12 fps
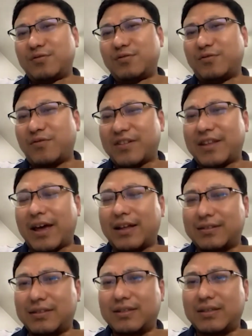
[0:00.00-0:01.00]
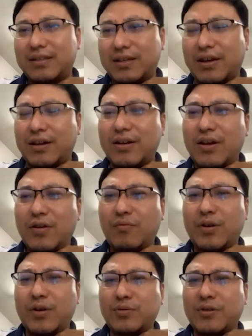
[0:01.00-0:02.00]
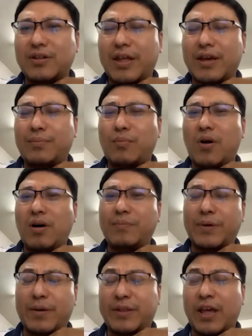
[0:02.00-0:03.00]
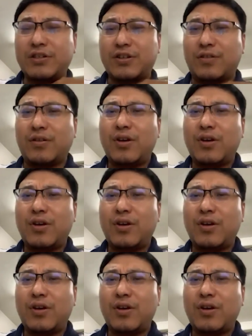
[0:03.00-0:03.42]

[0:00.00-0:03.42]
we should take more attention for older age patients,